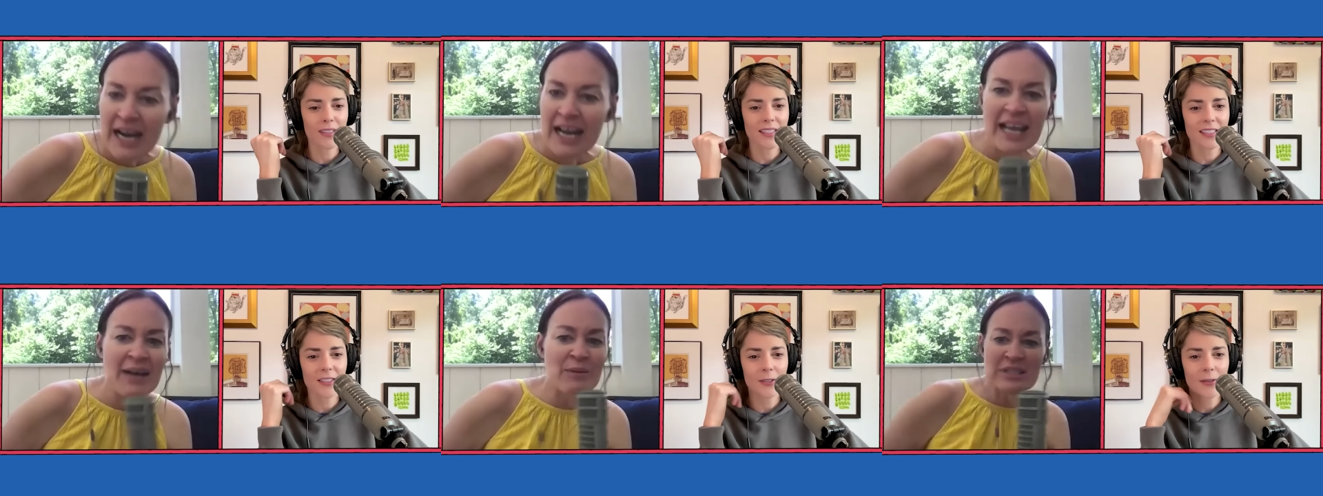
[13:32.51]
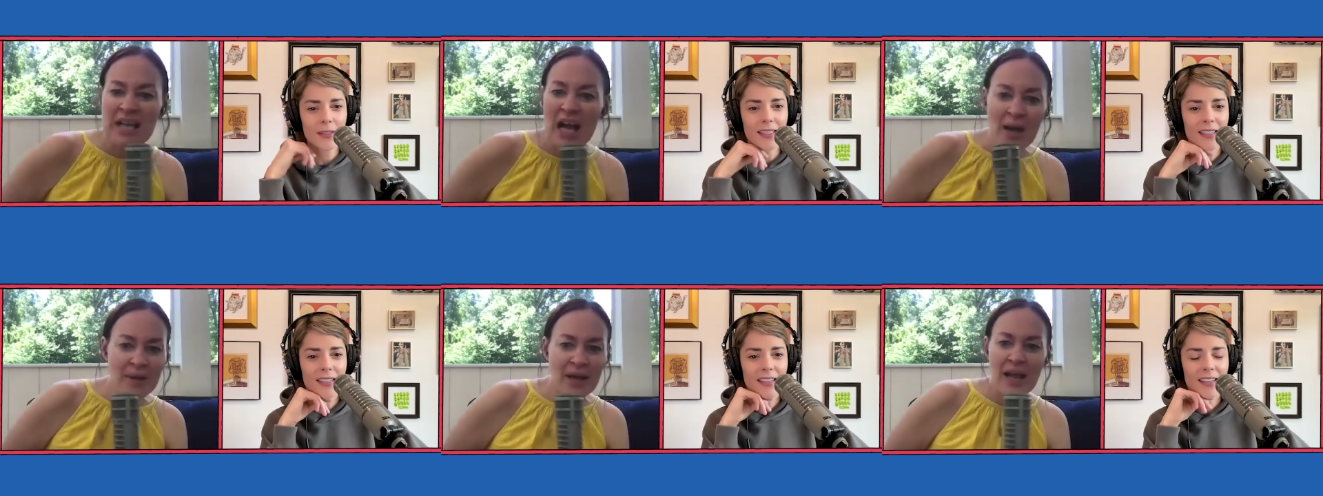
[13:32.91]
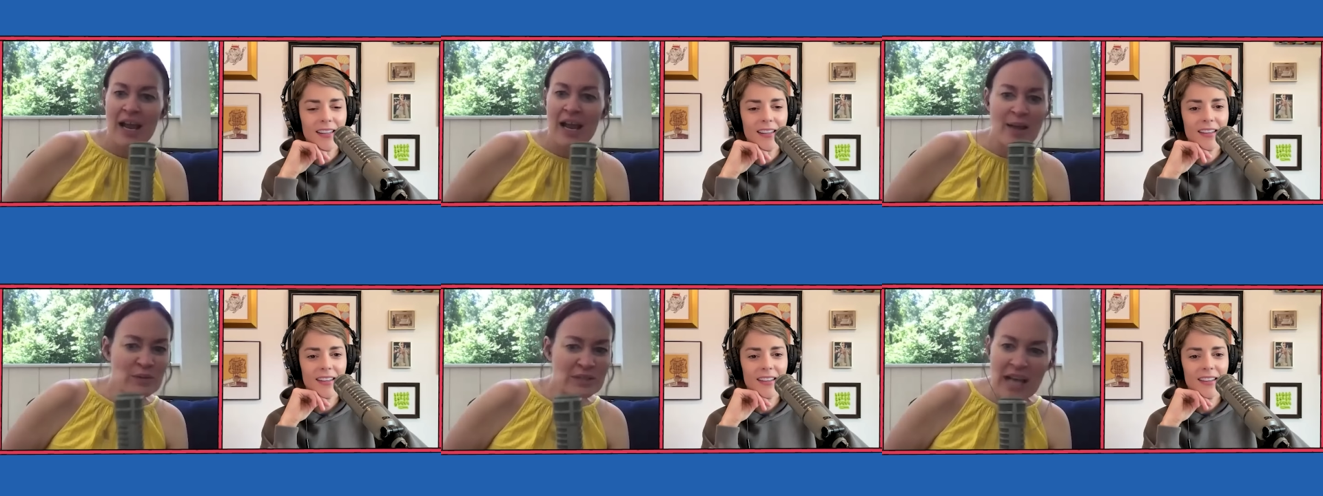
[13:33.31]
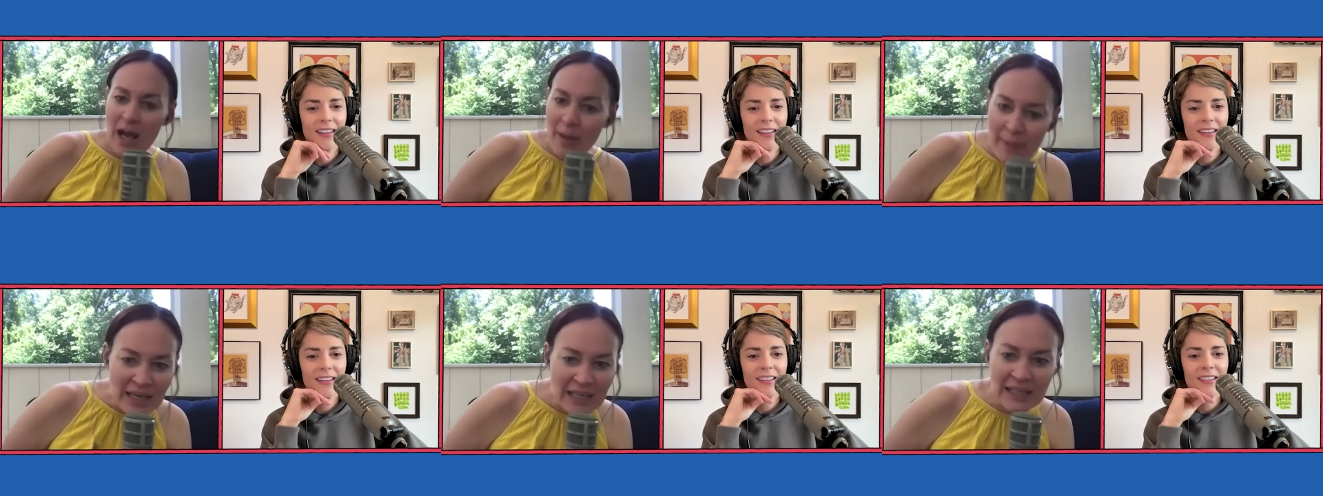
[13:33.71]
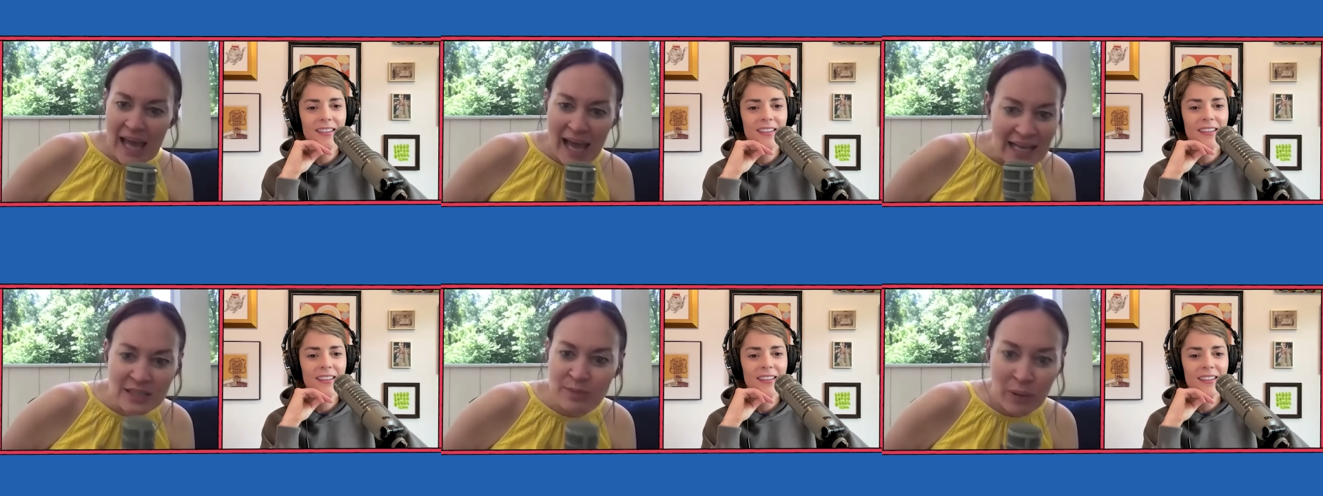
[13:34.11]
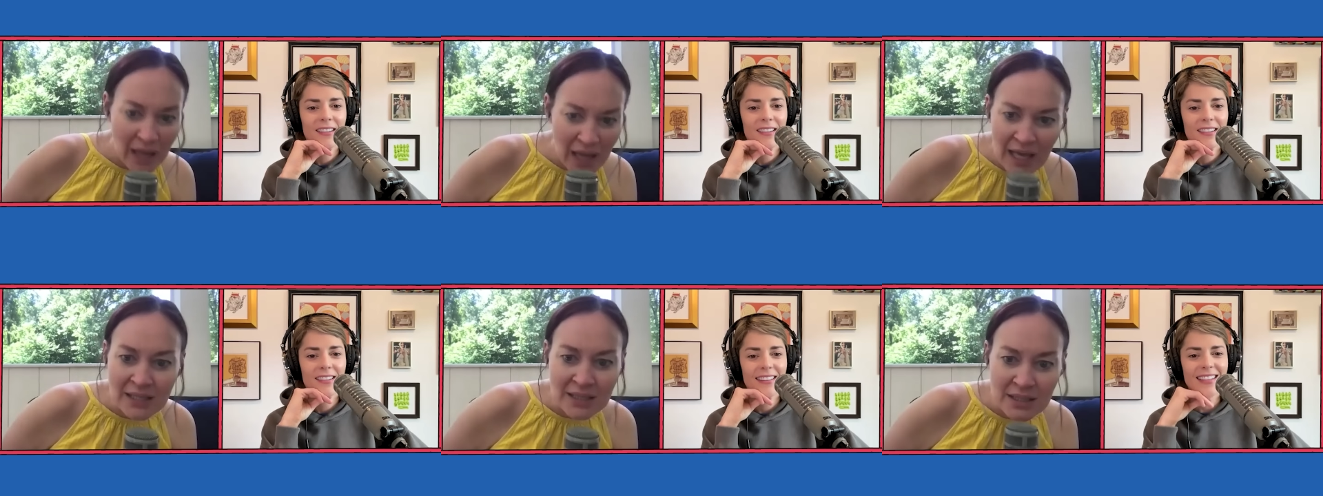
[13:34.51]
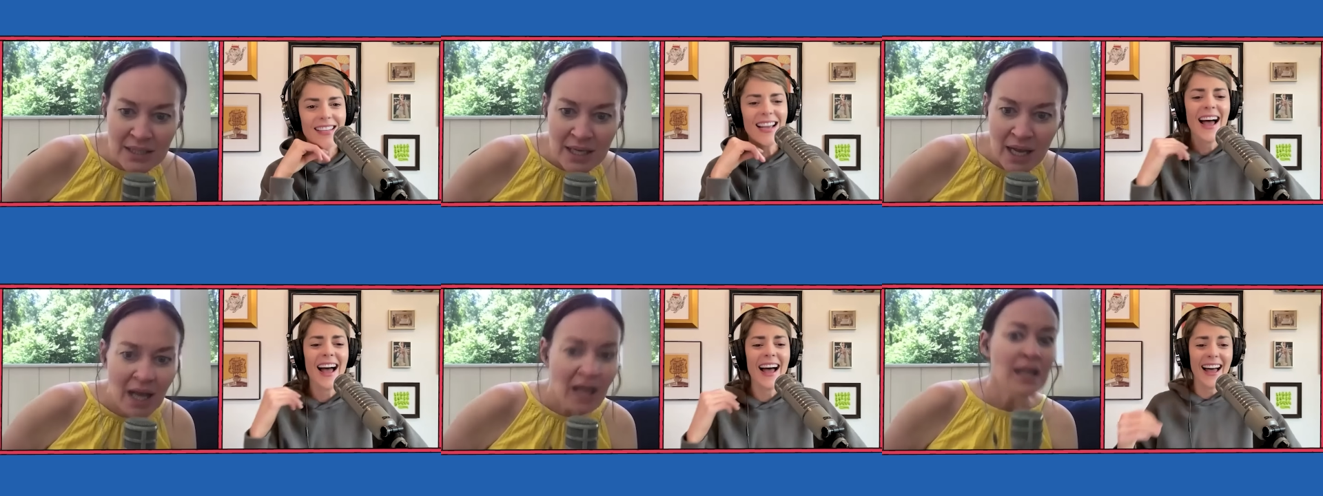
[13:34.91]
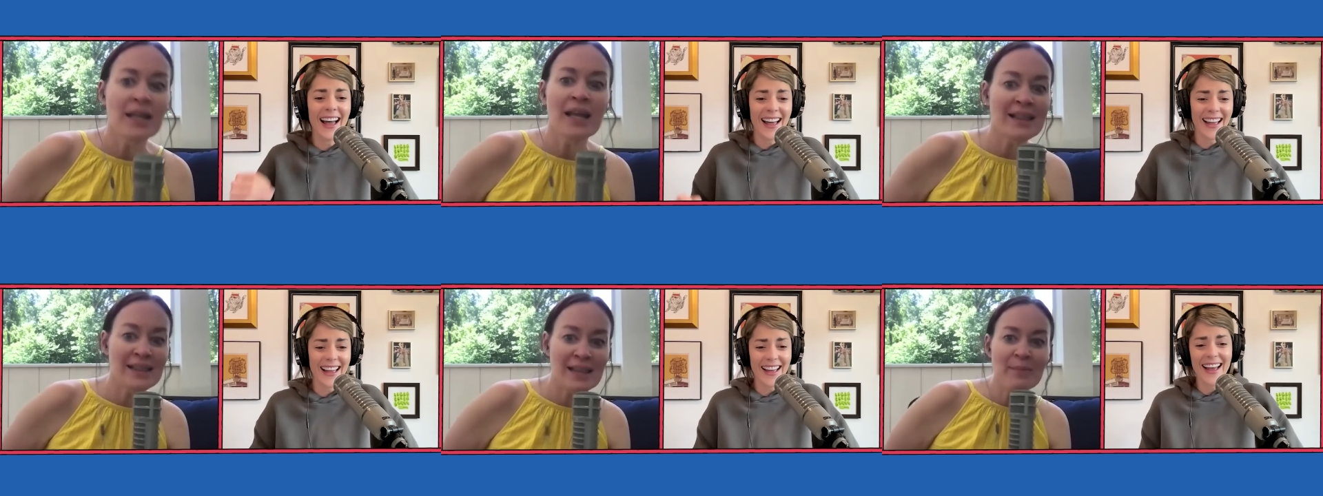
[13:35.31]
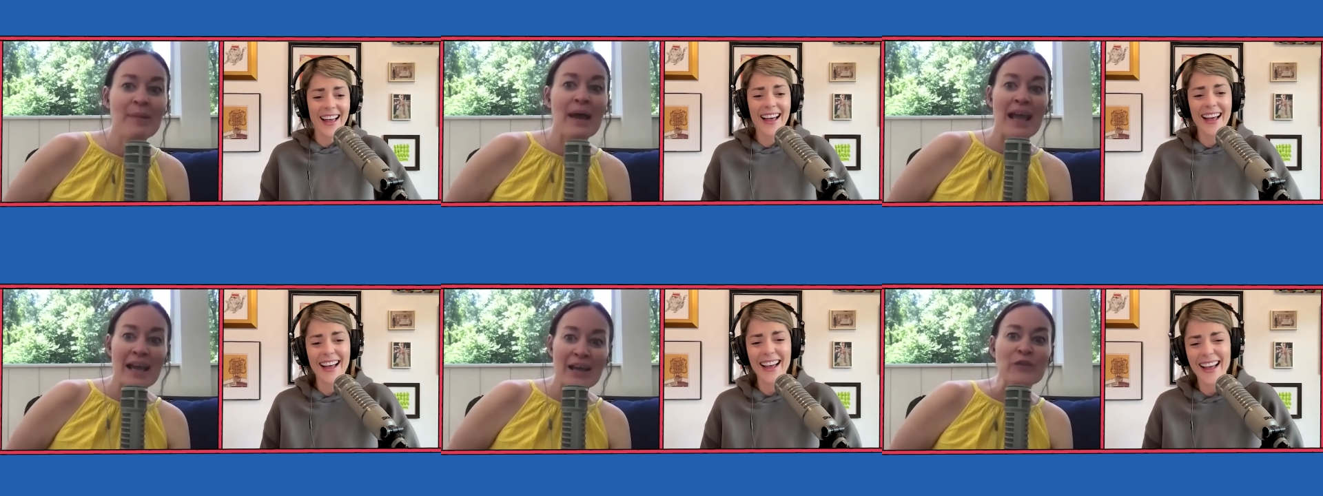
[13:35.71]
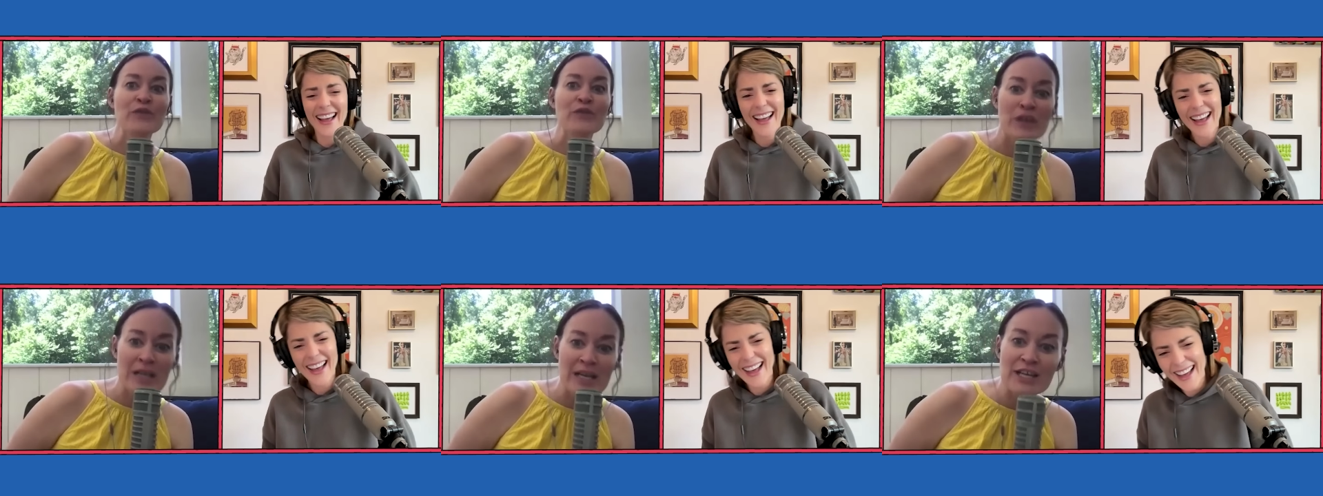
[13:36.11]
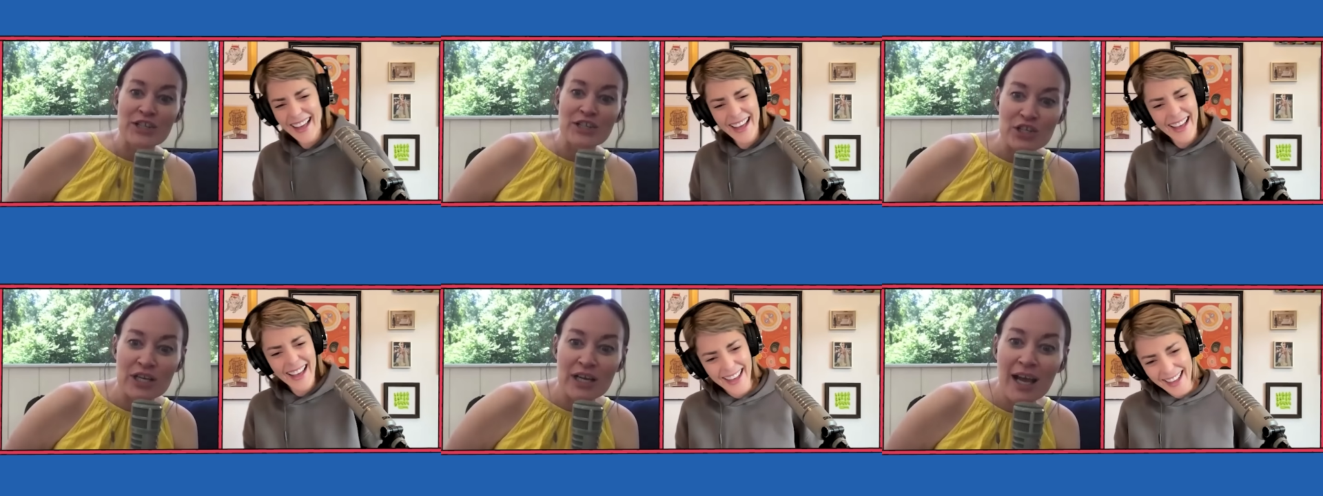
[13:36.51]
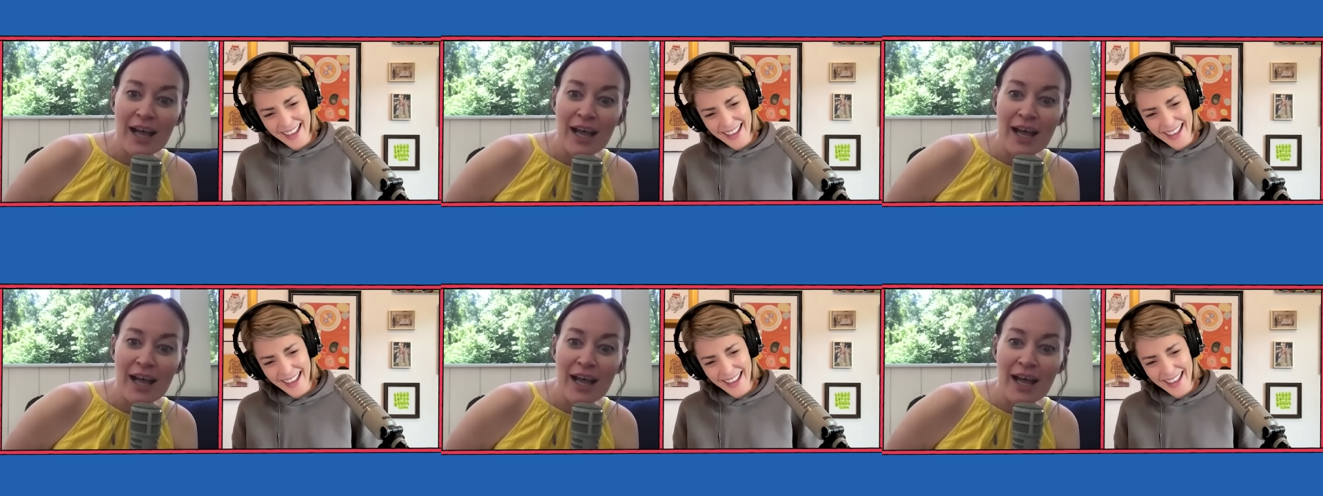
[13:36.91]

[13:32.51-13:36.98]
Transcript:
Speaker 1: he doing? He was coming in last place. Let the man finish.